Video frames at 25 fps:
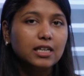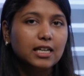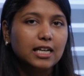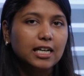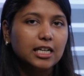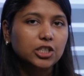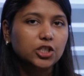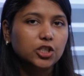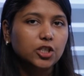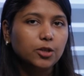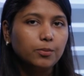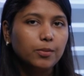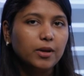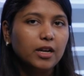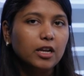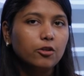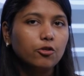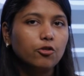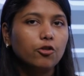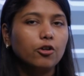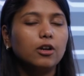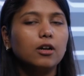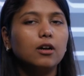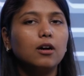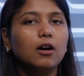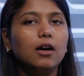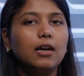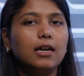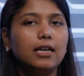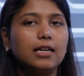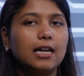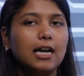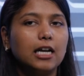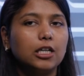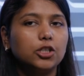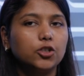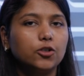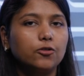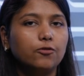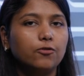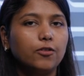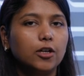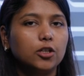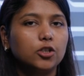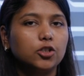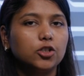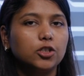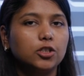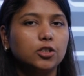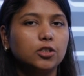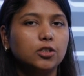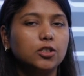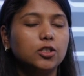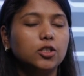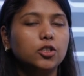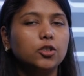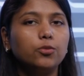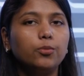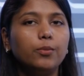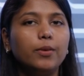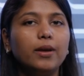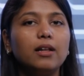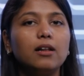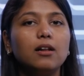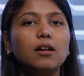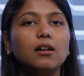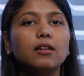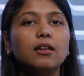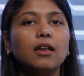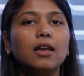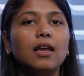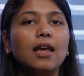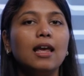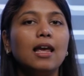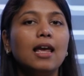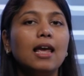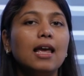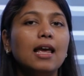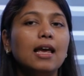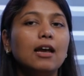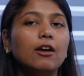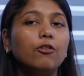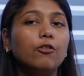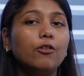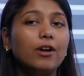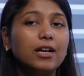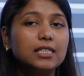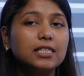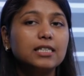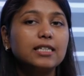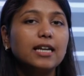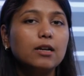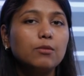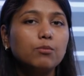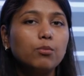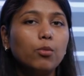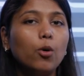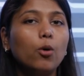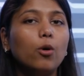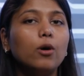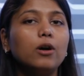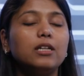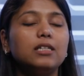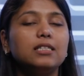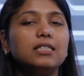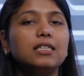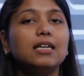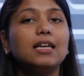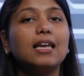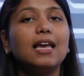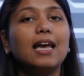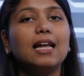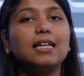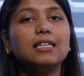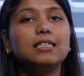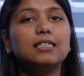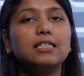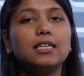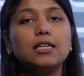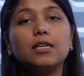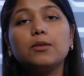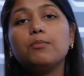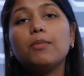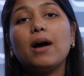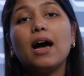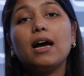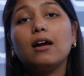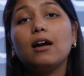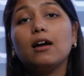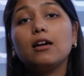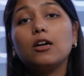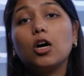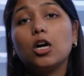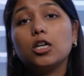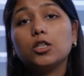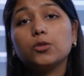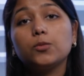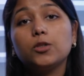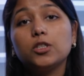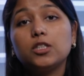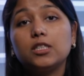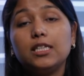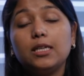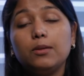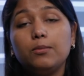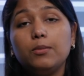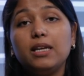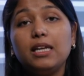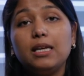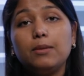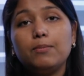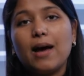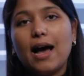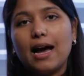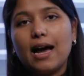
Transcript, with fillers: the HTTP trigger in Azure Functions to build REST endpoints against a Cosmos DB